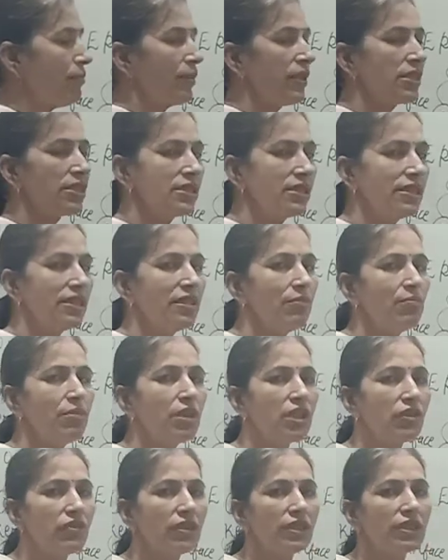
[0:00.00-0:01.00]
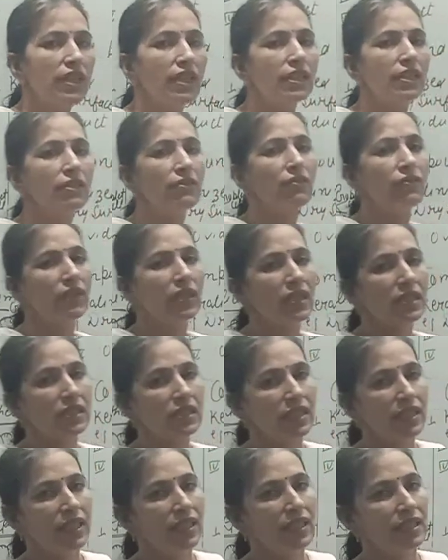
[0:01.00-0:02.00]
present between the different
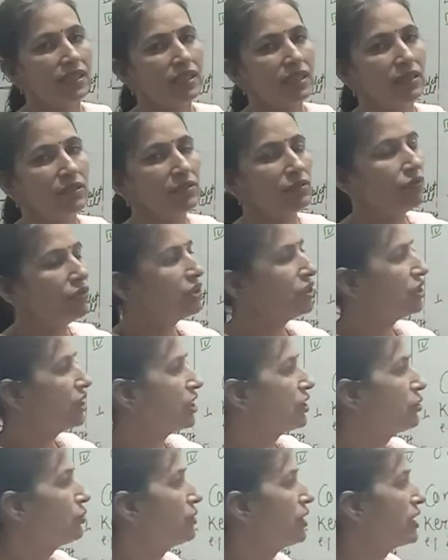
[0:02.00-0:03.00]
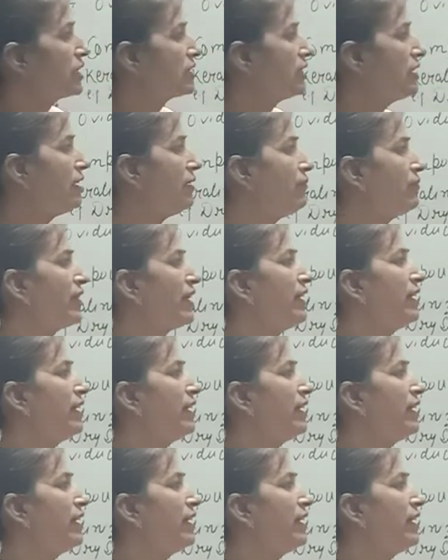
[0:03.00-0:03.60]
cells which are known as the